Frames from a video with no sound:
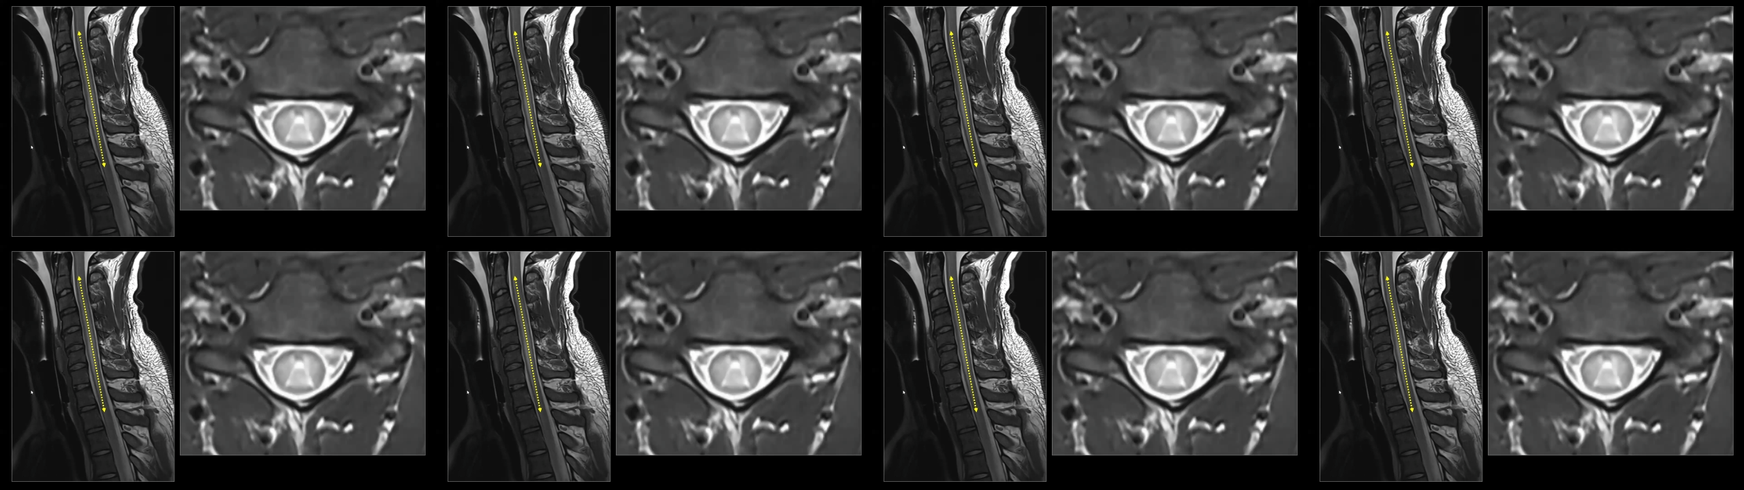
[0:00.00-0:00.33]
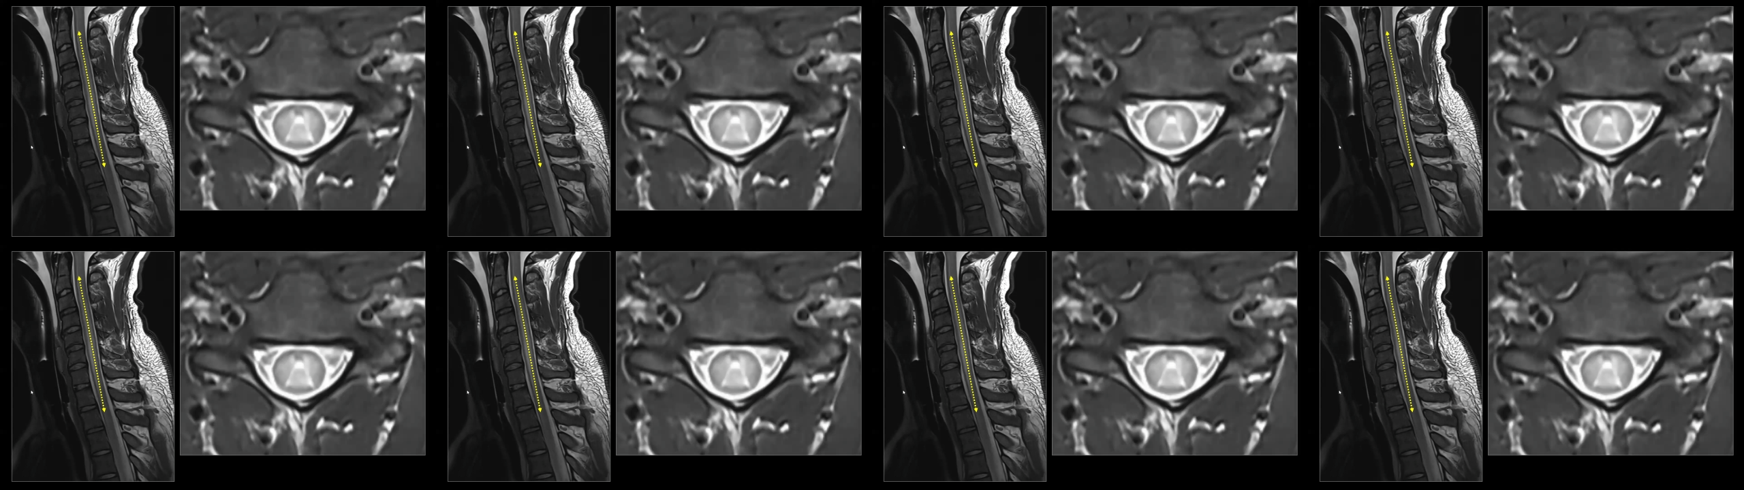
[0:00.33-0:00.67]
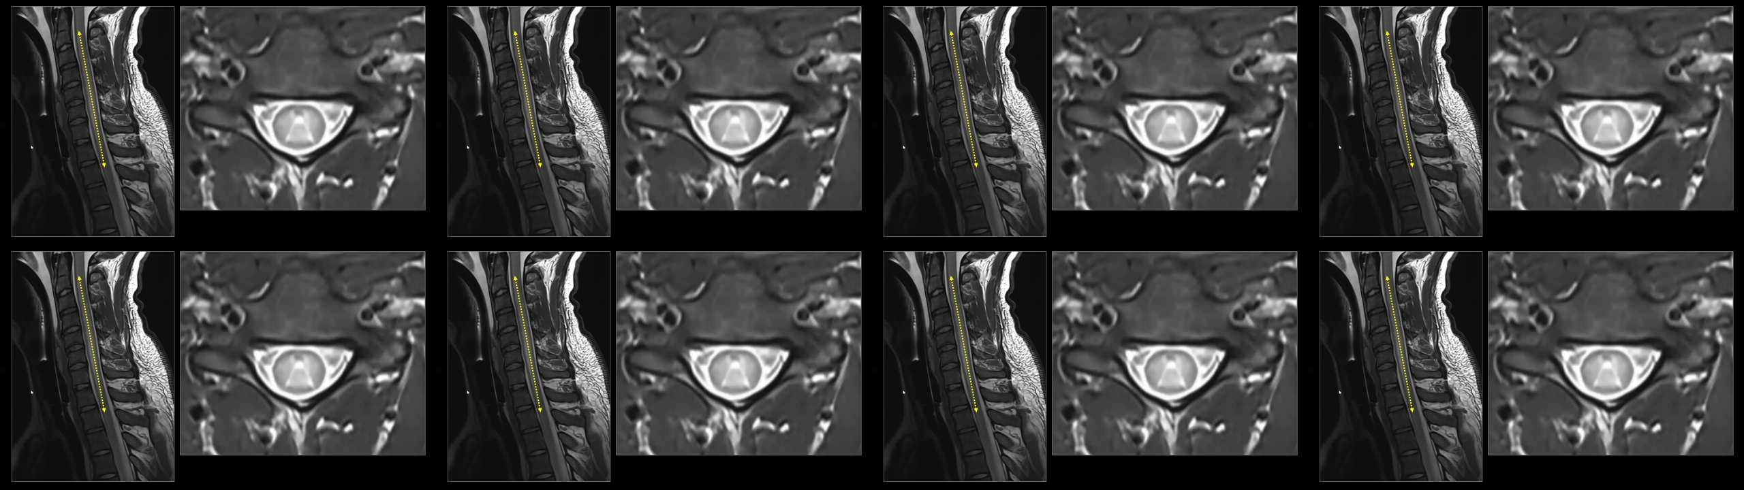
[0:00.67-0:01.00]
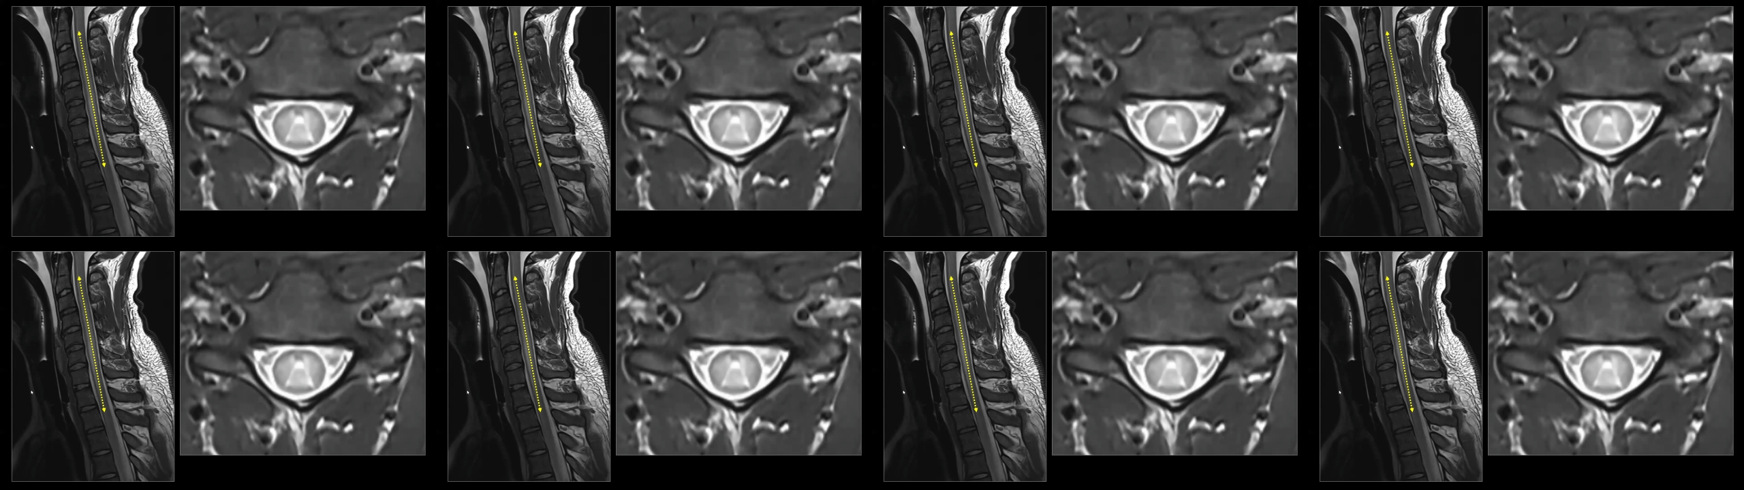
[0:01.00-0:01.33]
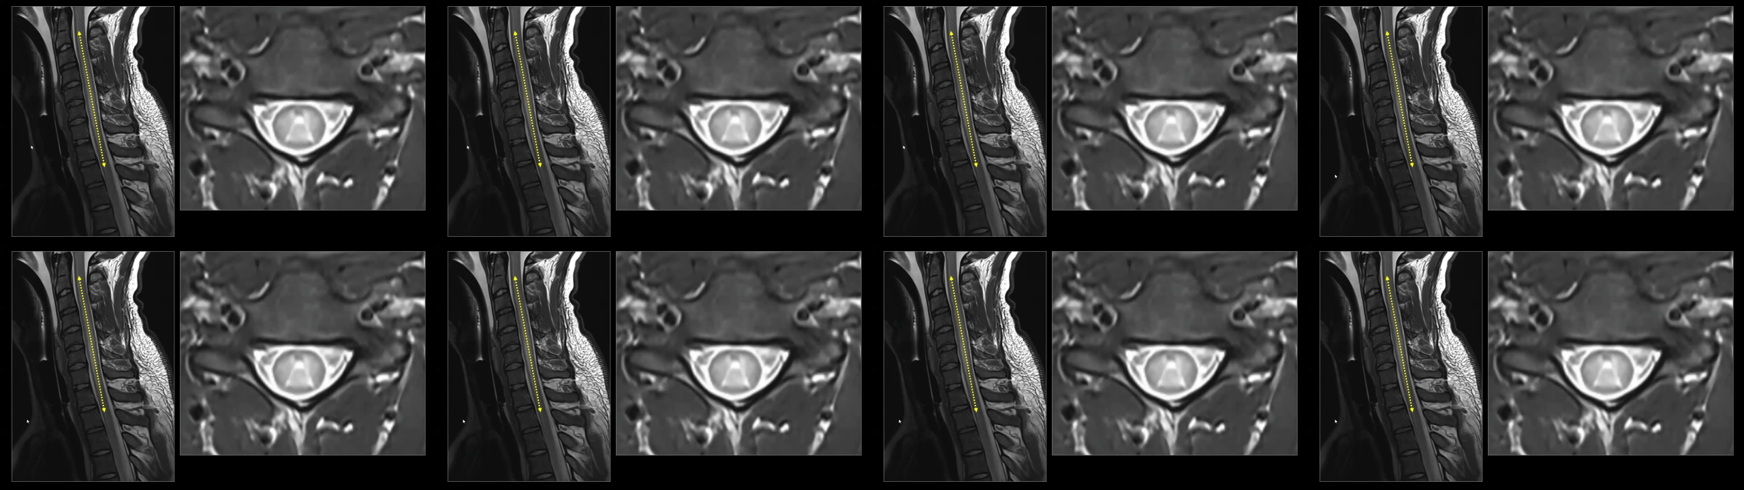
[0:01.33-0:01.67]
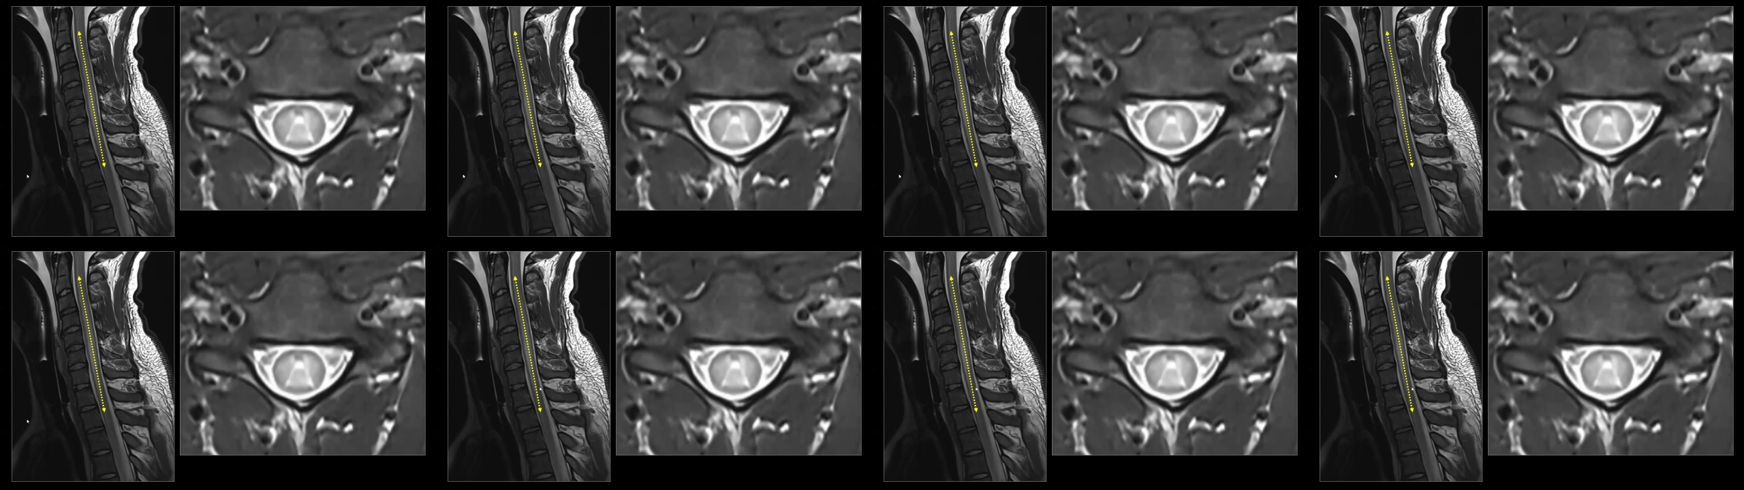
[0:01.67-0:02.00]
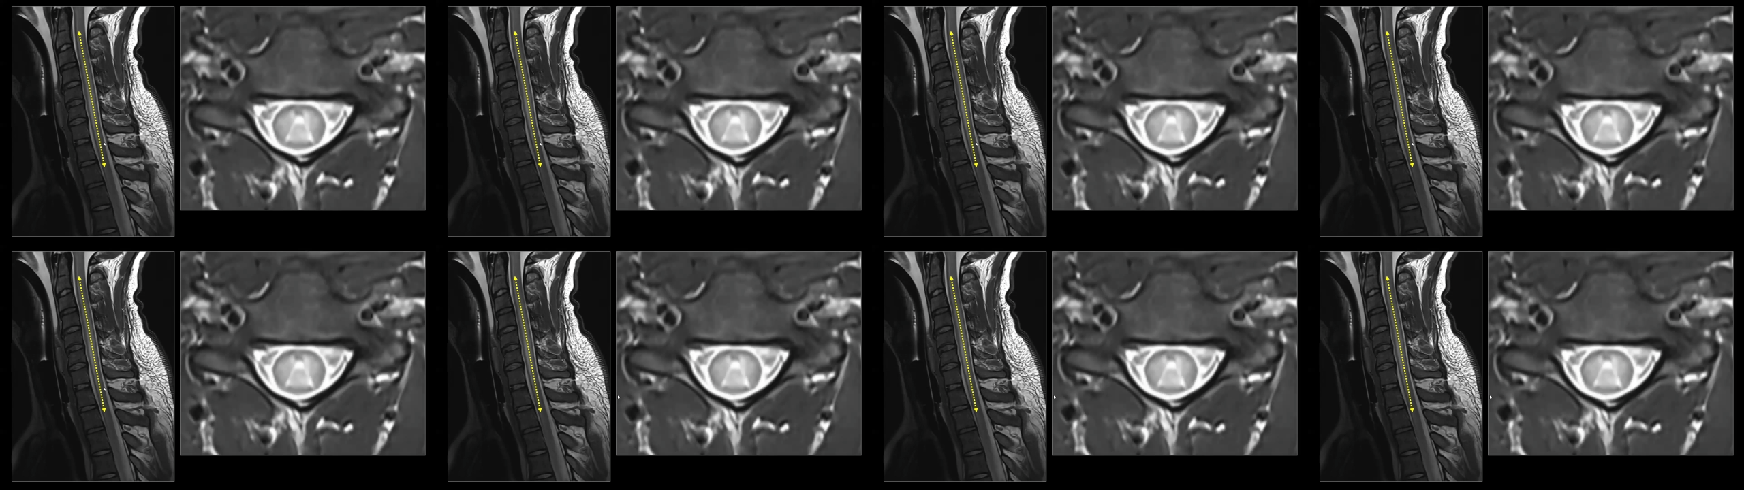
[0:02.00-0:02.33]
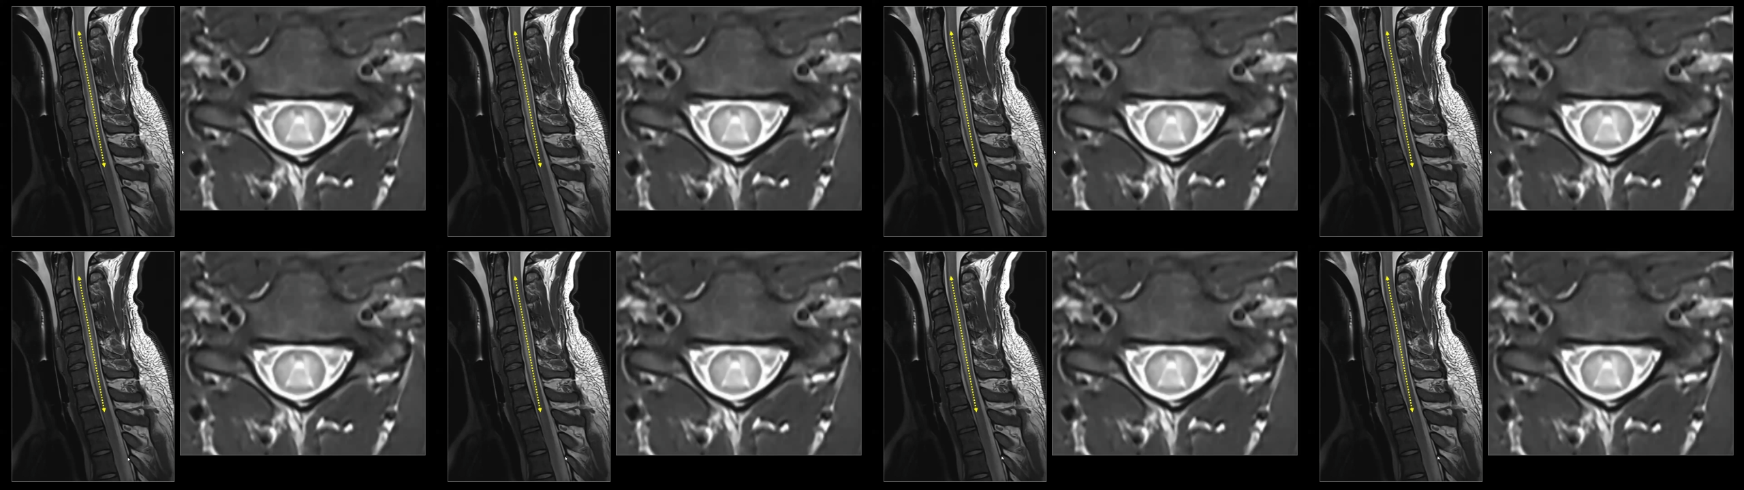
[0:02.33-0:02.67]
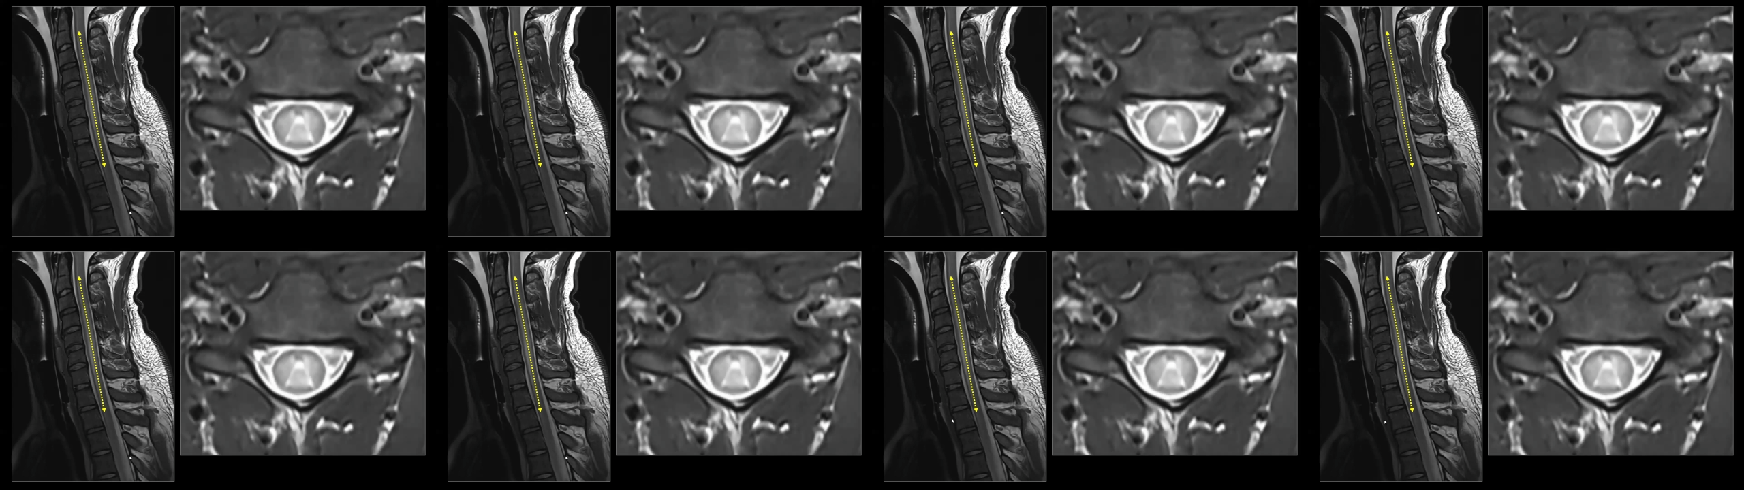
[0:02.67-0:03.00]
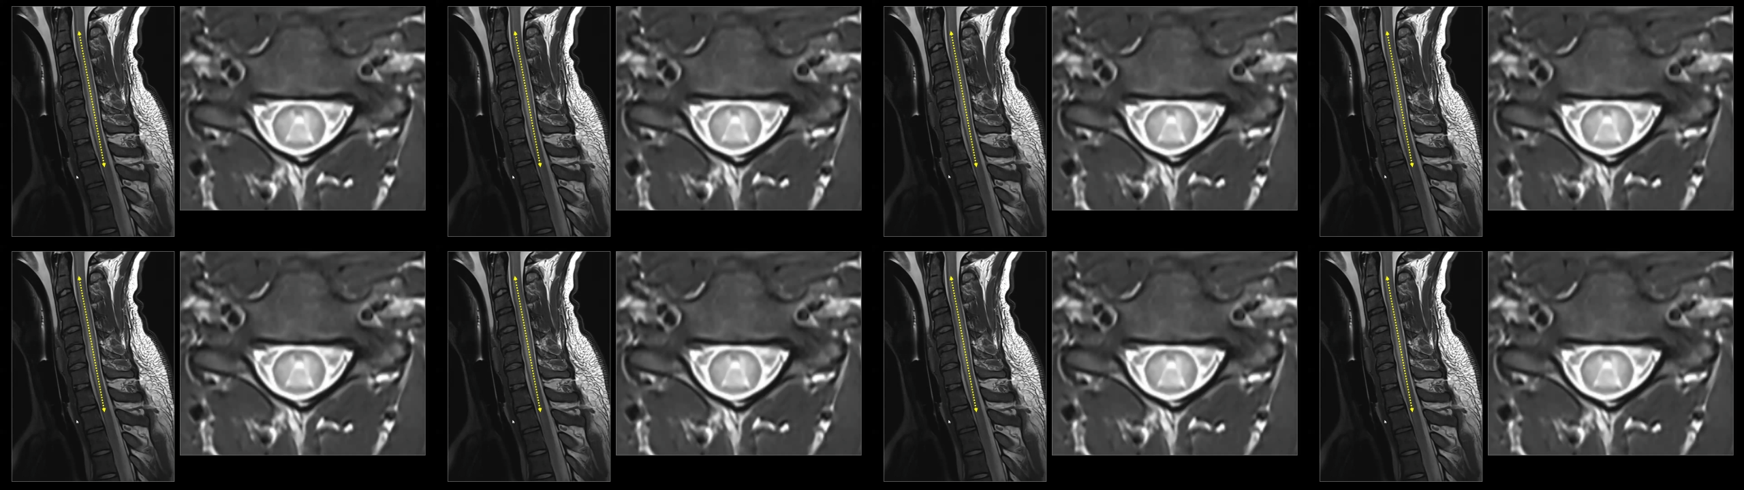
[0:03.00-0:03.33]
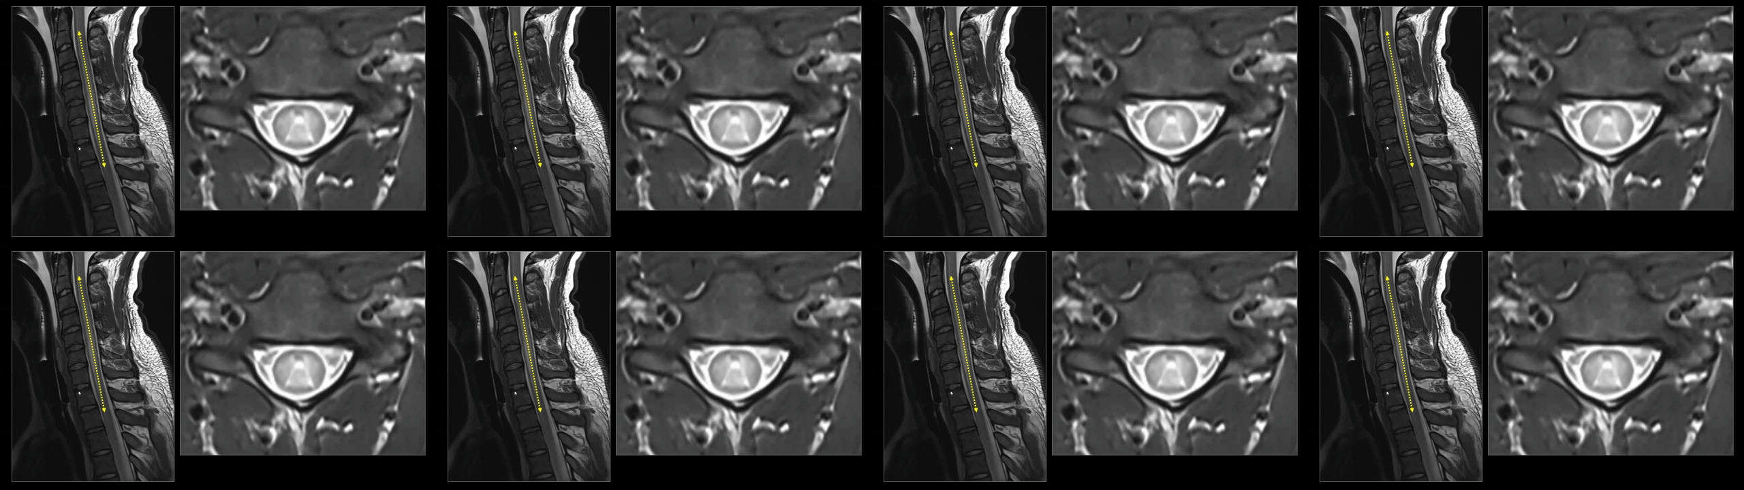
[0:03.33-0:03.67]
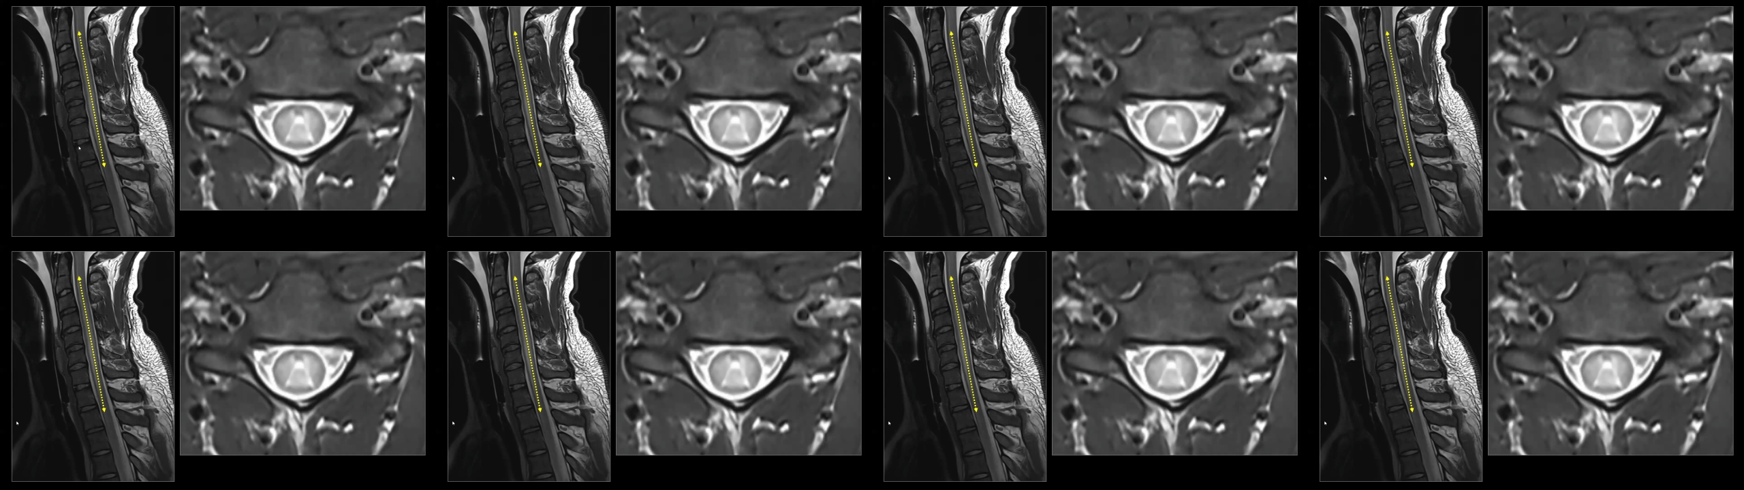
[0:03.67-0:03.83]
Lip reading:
Nobody's mouth can be seen.